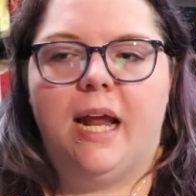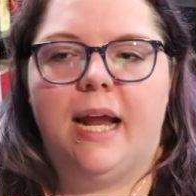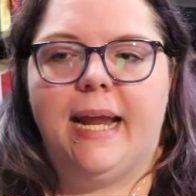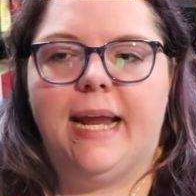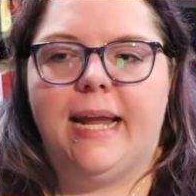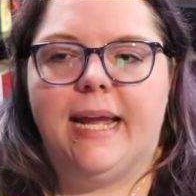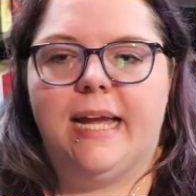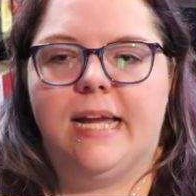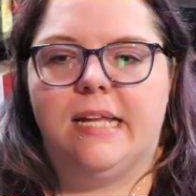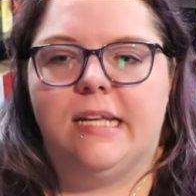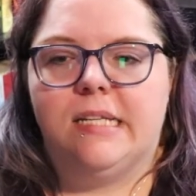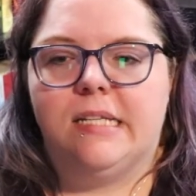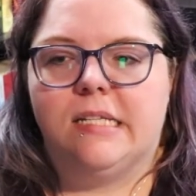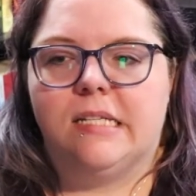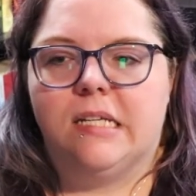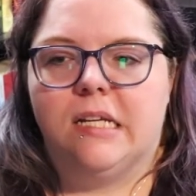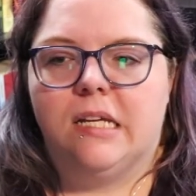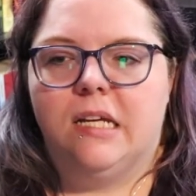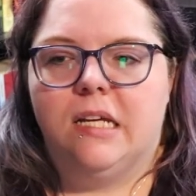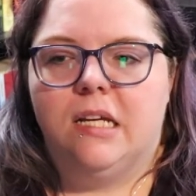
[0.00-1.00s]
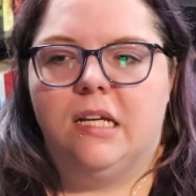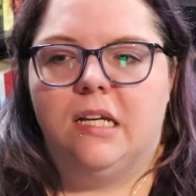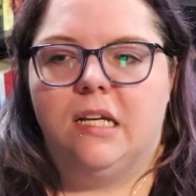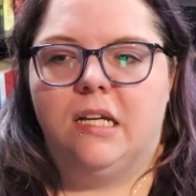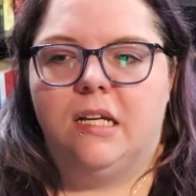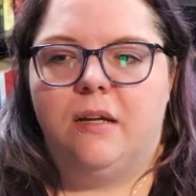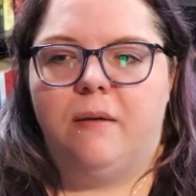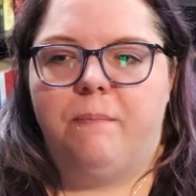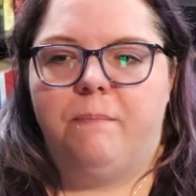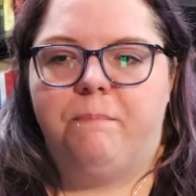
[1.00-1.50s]
And
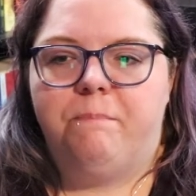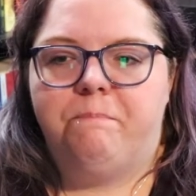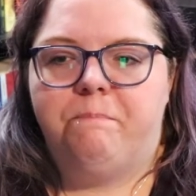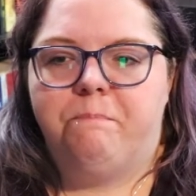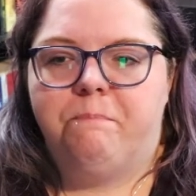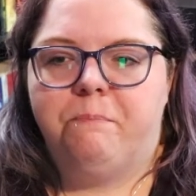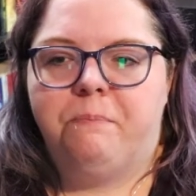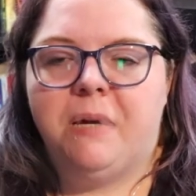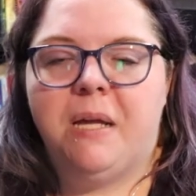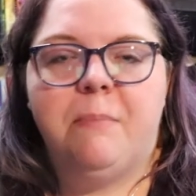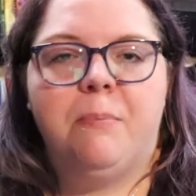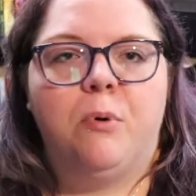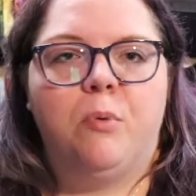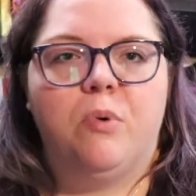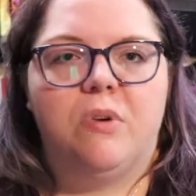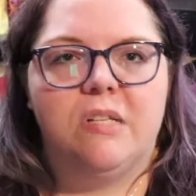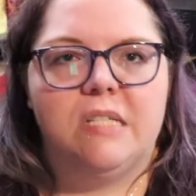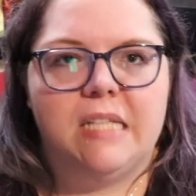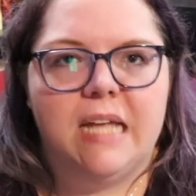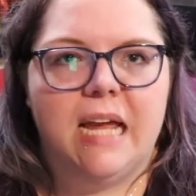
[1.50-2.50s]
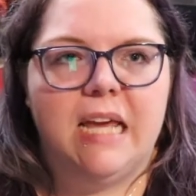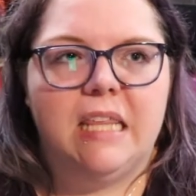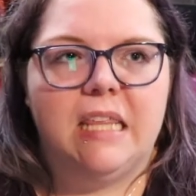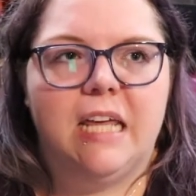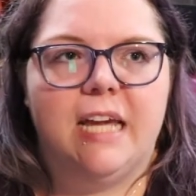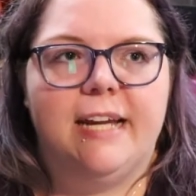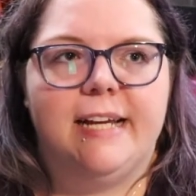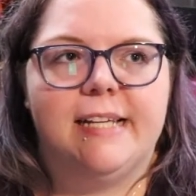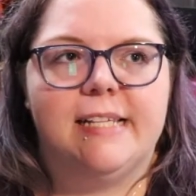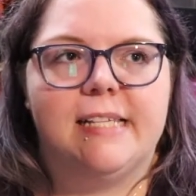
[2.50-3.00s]
people will say
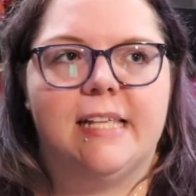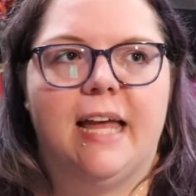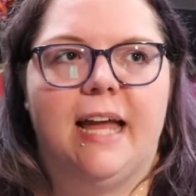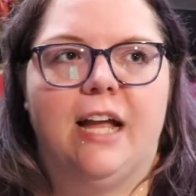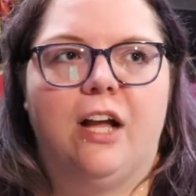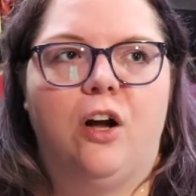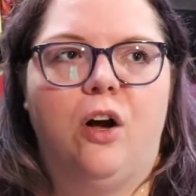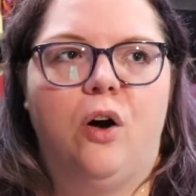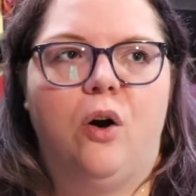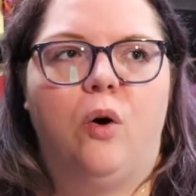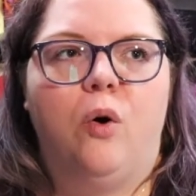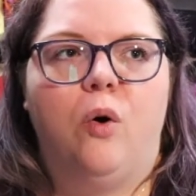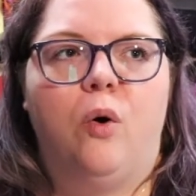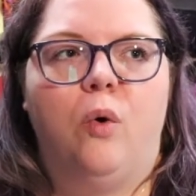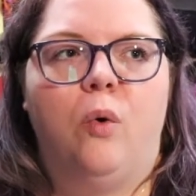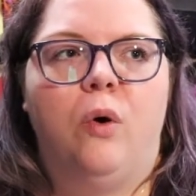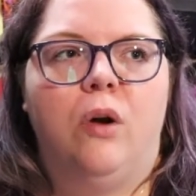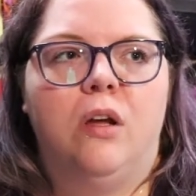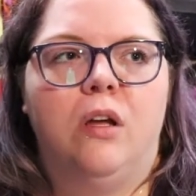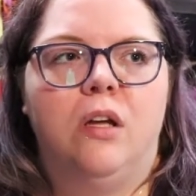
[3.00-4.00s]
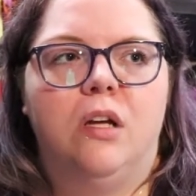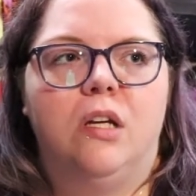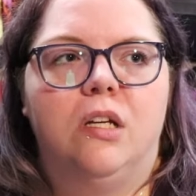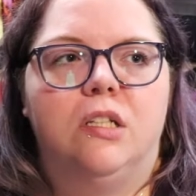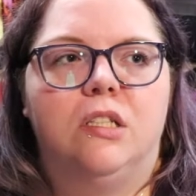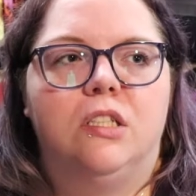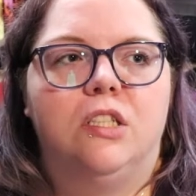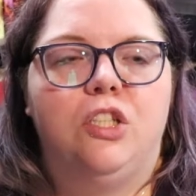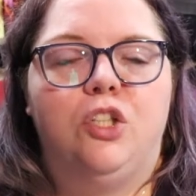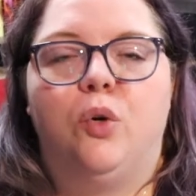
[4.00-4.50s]
things like, oh,
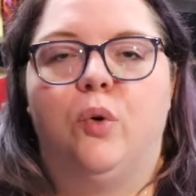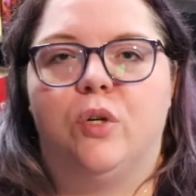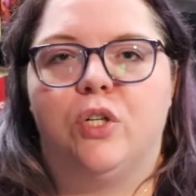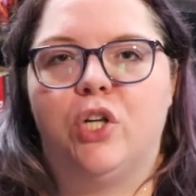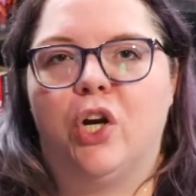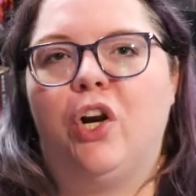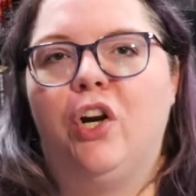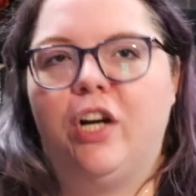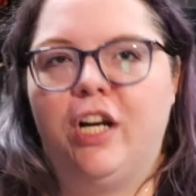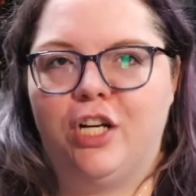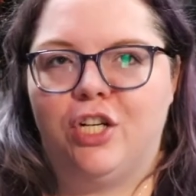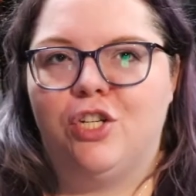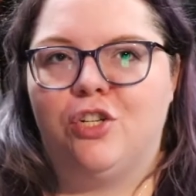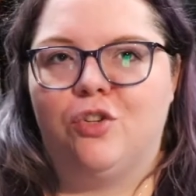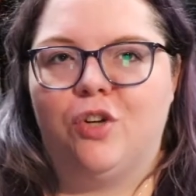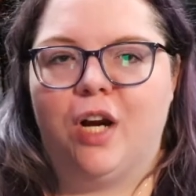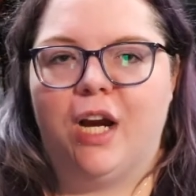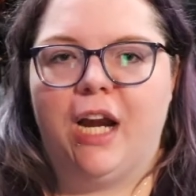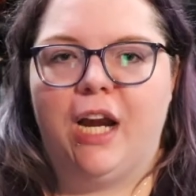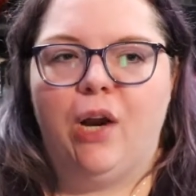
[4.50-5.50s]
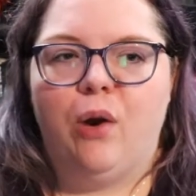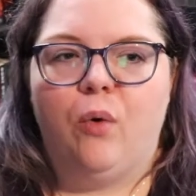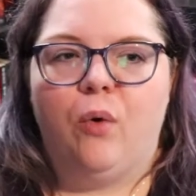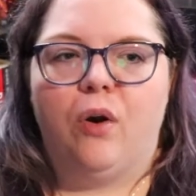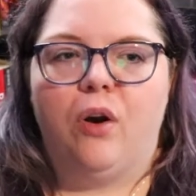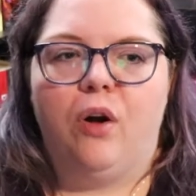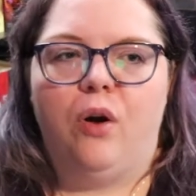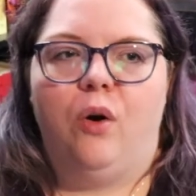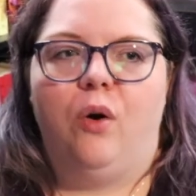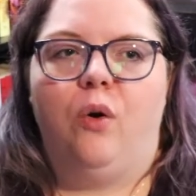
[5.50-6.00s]
you're turning straight,
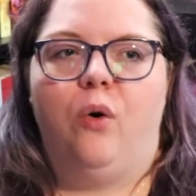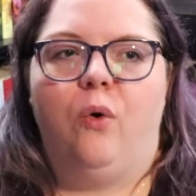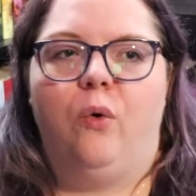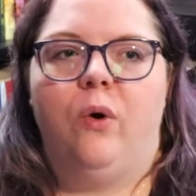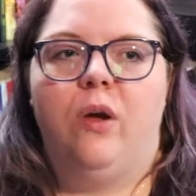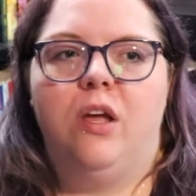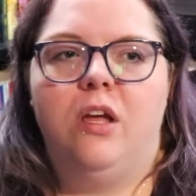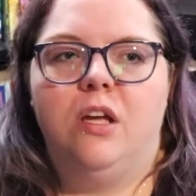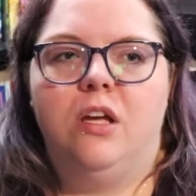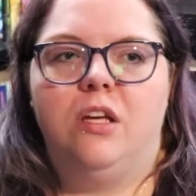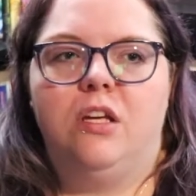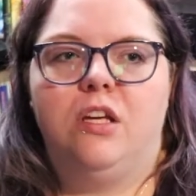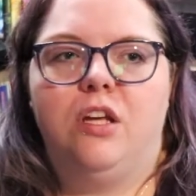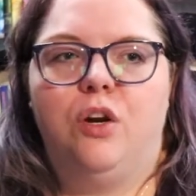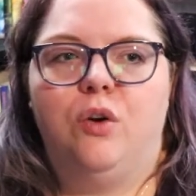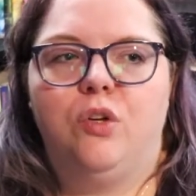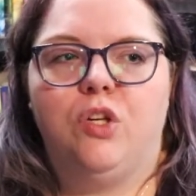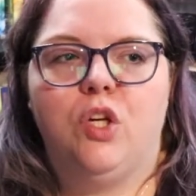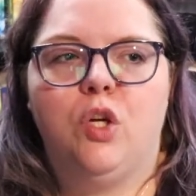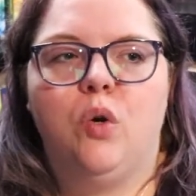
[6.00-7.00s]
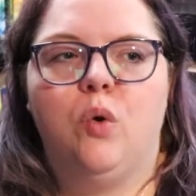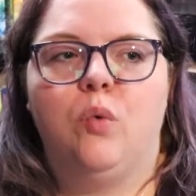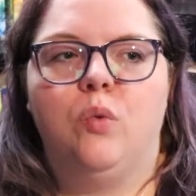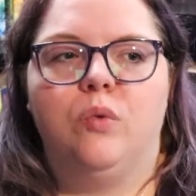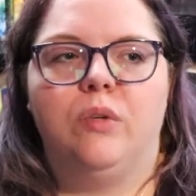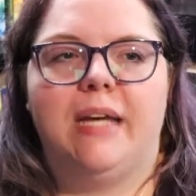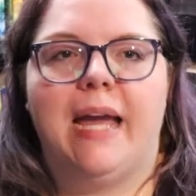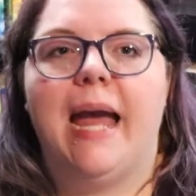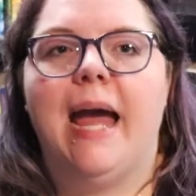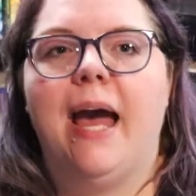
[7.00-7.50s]
or oh, you know, you
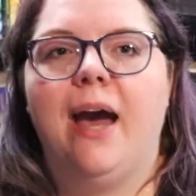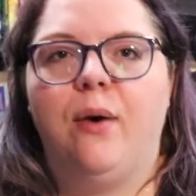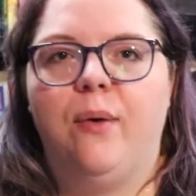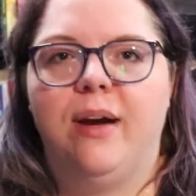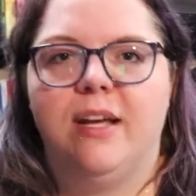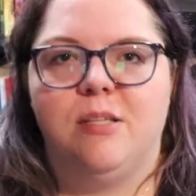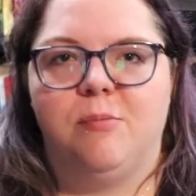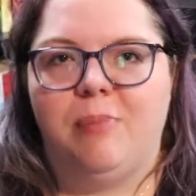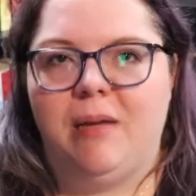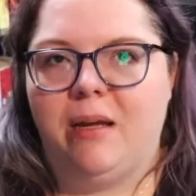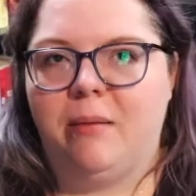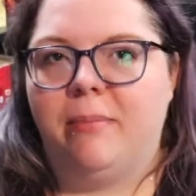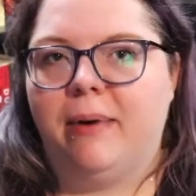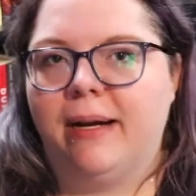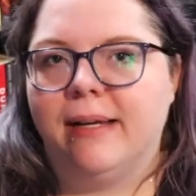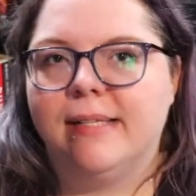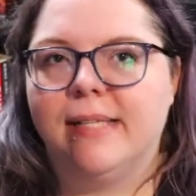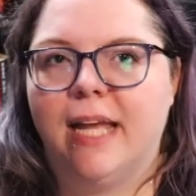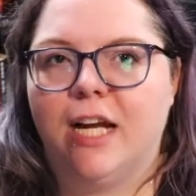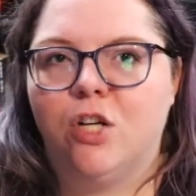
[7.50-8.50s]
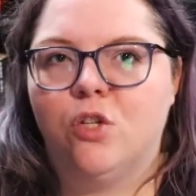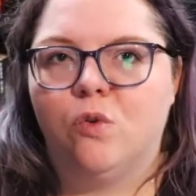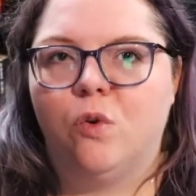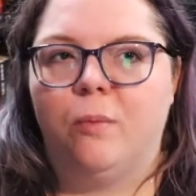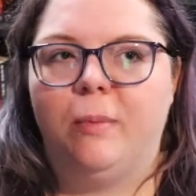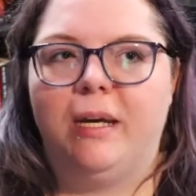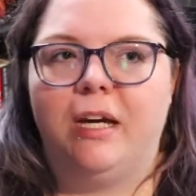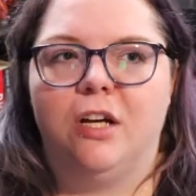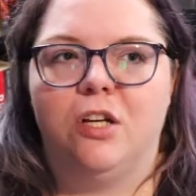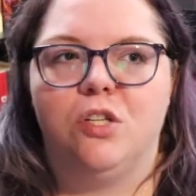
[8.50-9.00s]
don't count as being
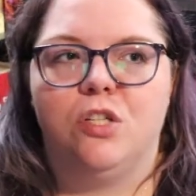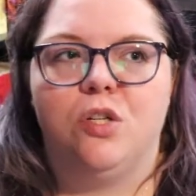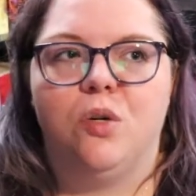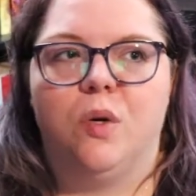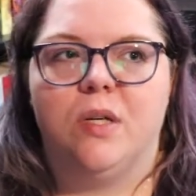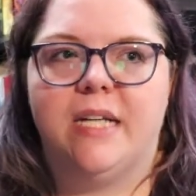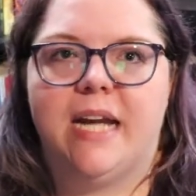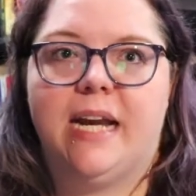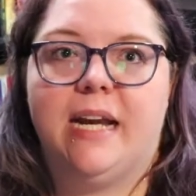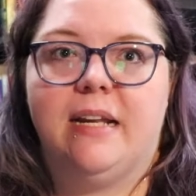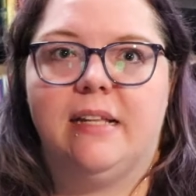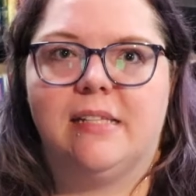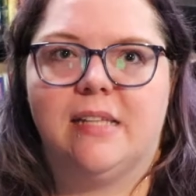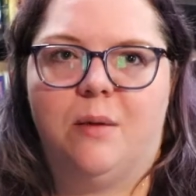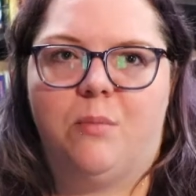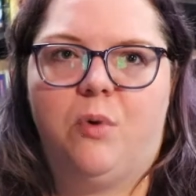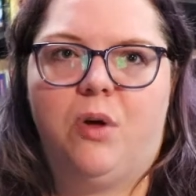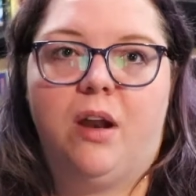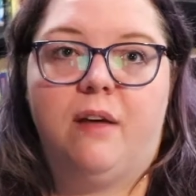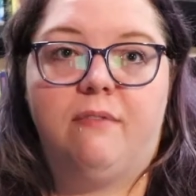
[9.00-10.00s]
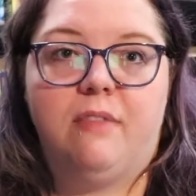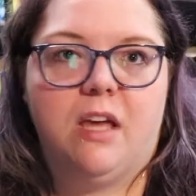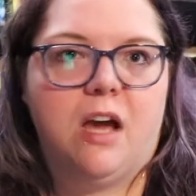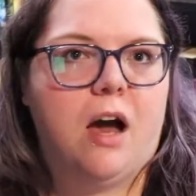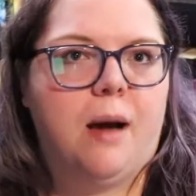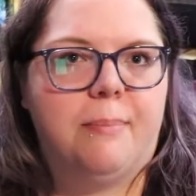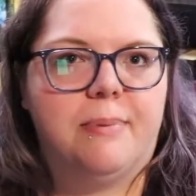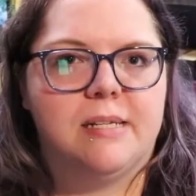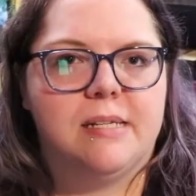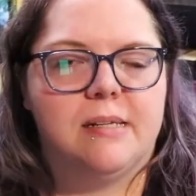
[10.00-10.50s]
bisexual because you're dating someone of the
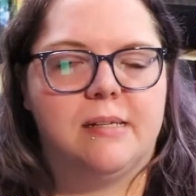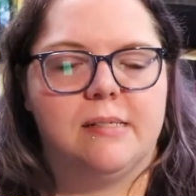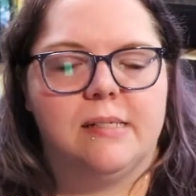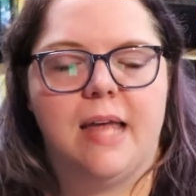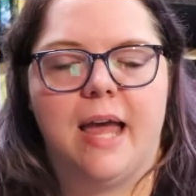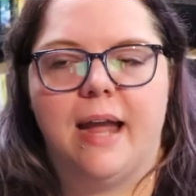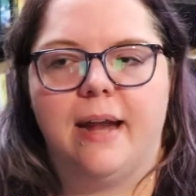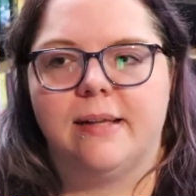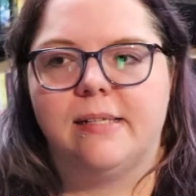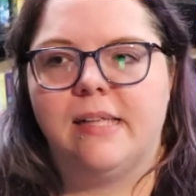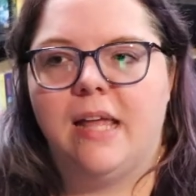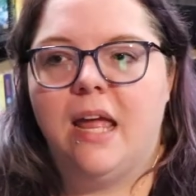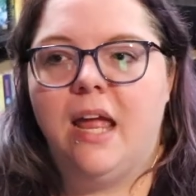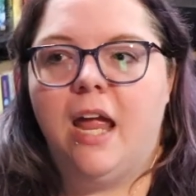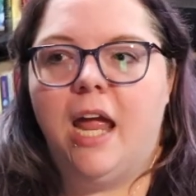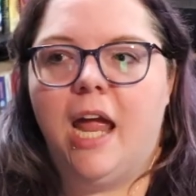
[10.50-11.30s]
opposite sex.